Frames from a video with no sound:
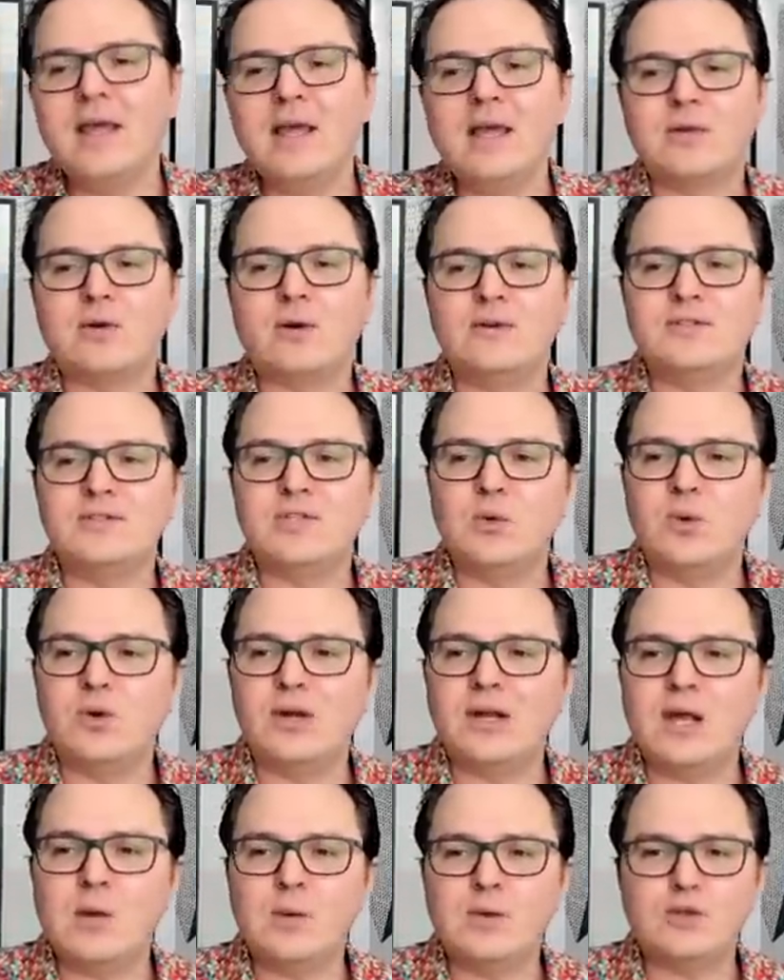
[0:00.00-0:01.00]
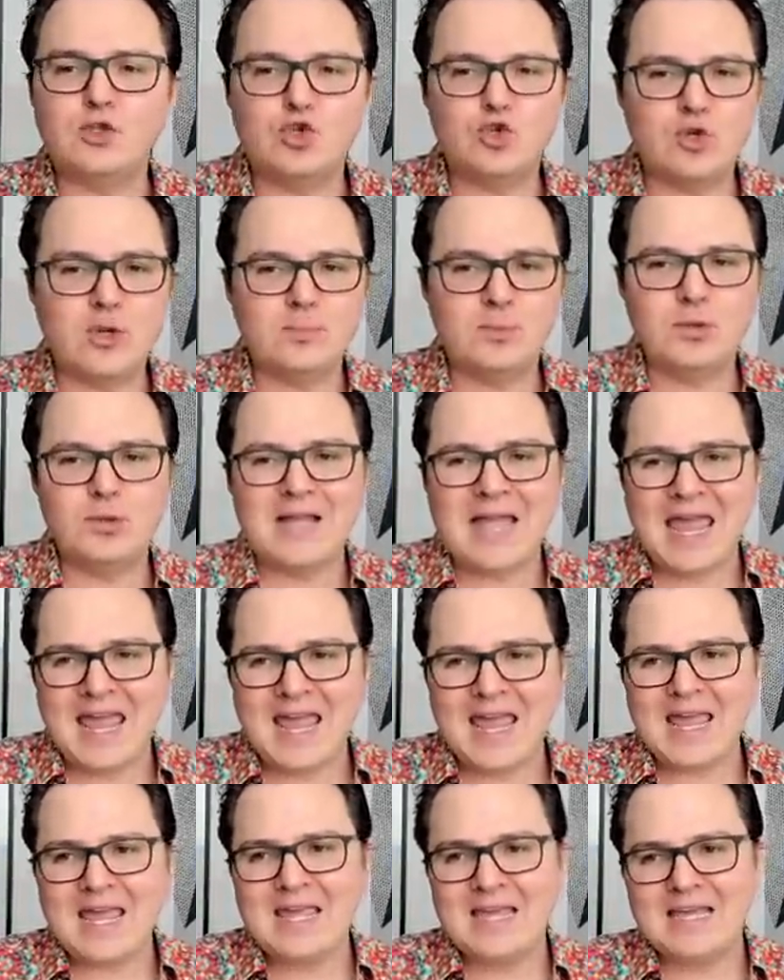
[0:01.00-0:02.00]
They're also working with
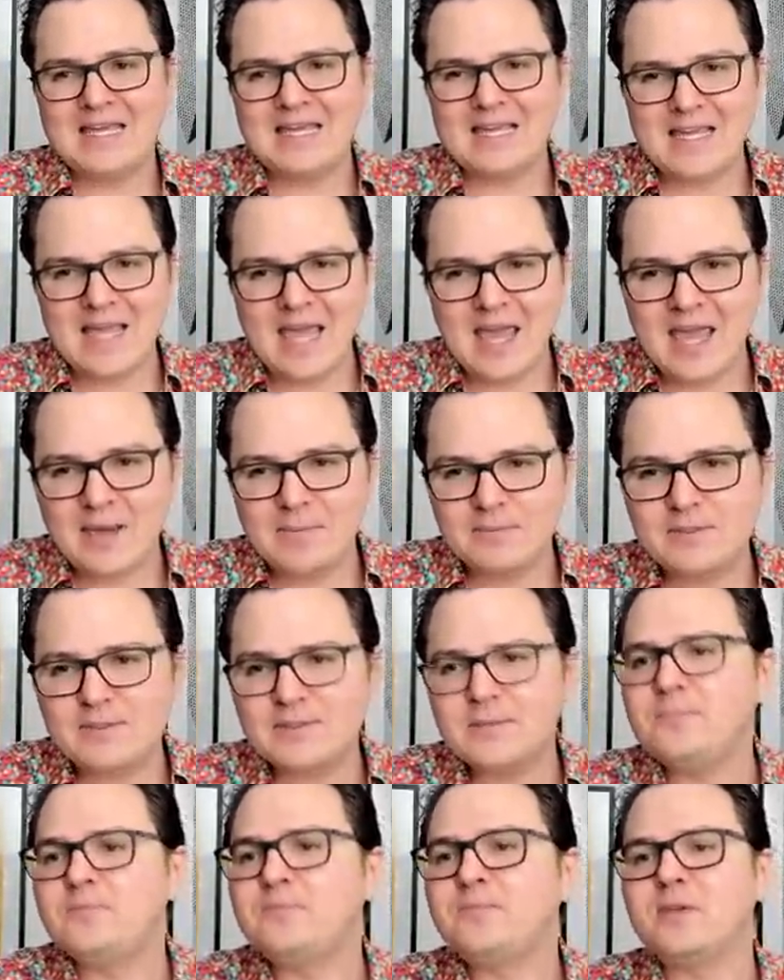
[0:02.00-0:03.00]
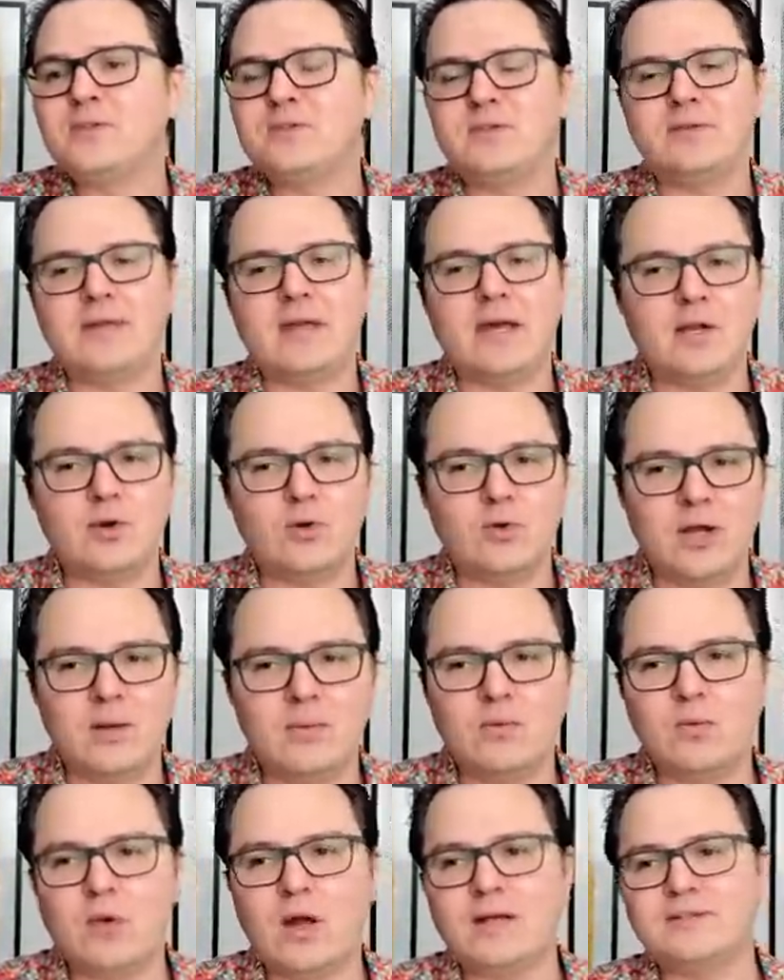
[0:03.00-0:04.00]
AAA games. So they've got an
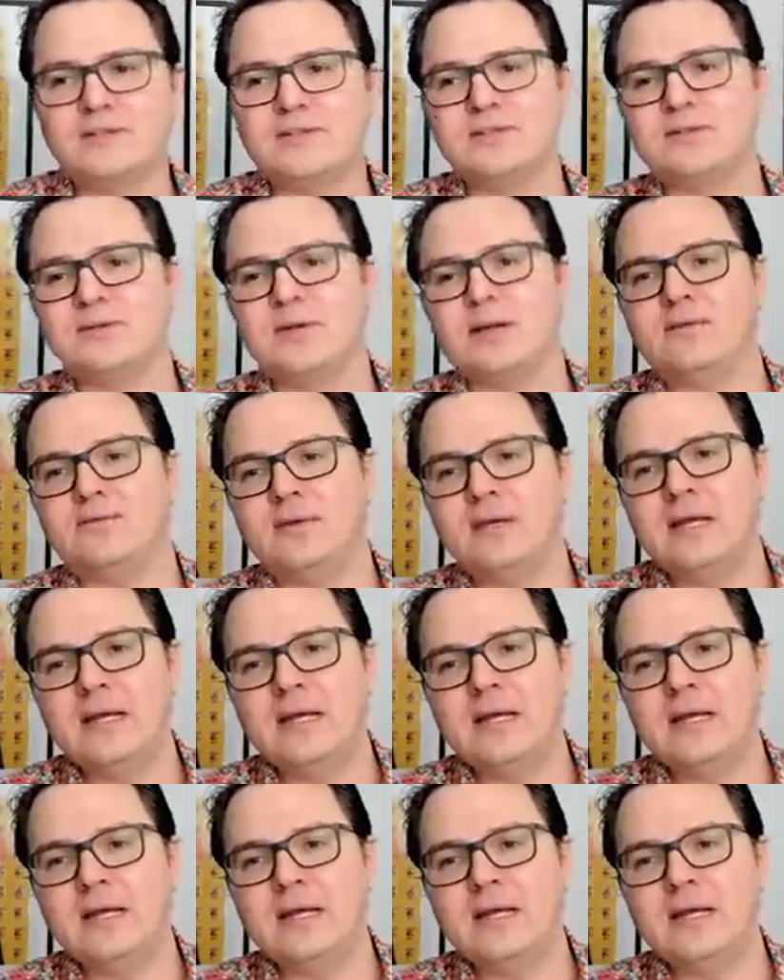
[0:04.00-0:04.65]
incredible roster of